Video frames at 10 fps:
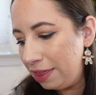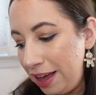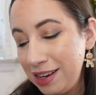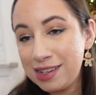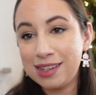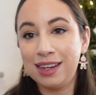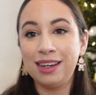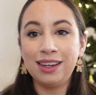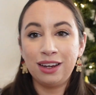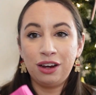This
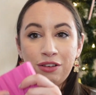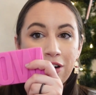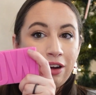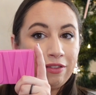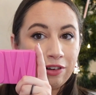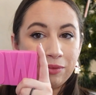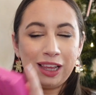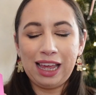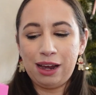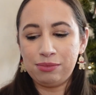from
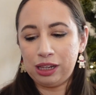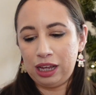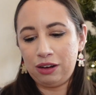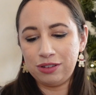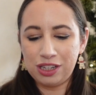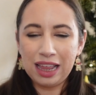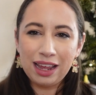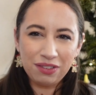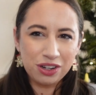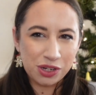Glam Glow. Do they
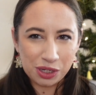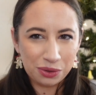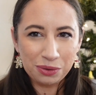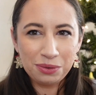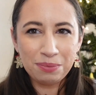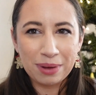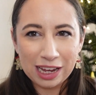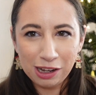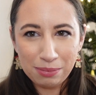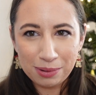even do
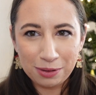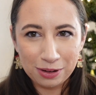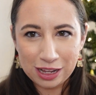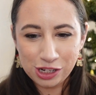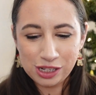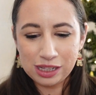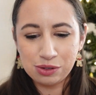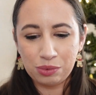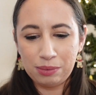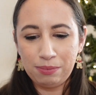makeup or they just did
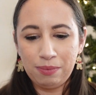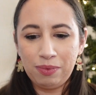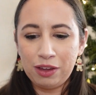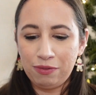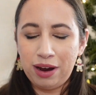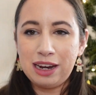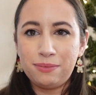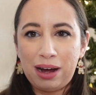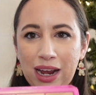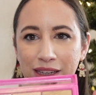this one
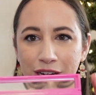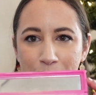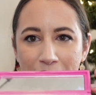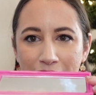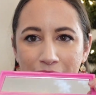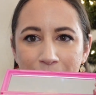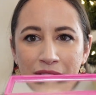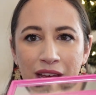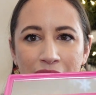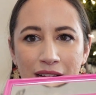random highlighter palette?
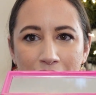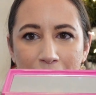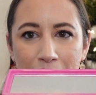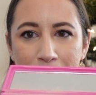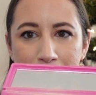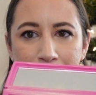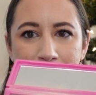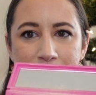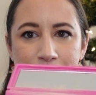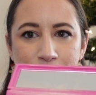I
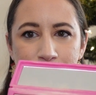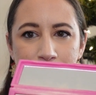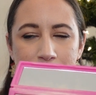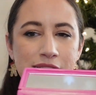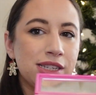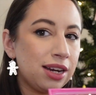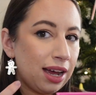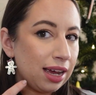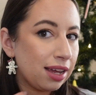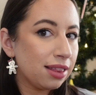mixed these two shades
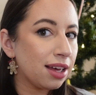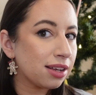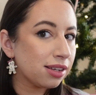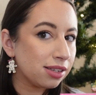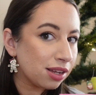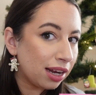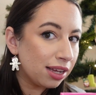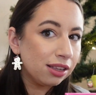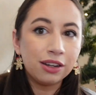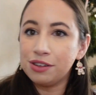today. That is any
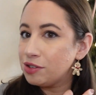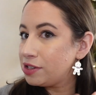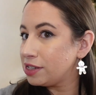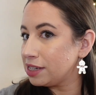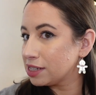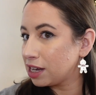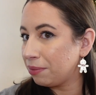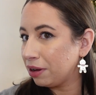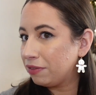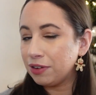glow you see is
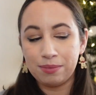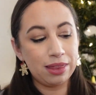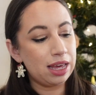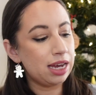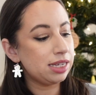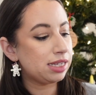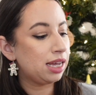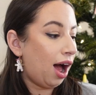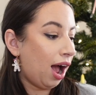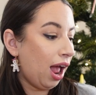coming from this.
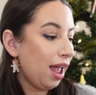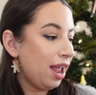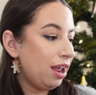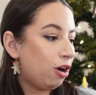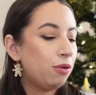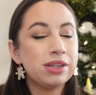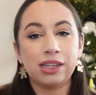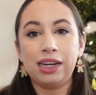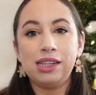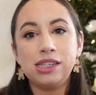I always
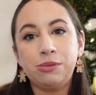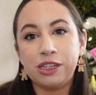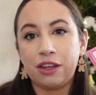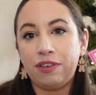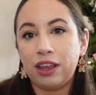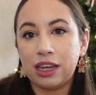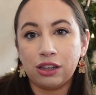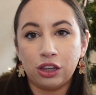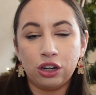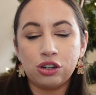liked this because I felt like
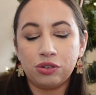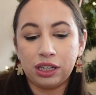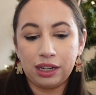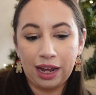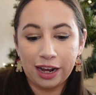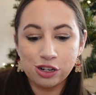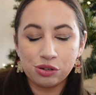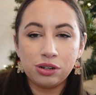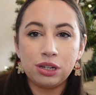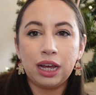it looked really natural.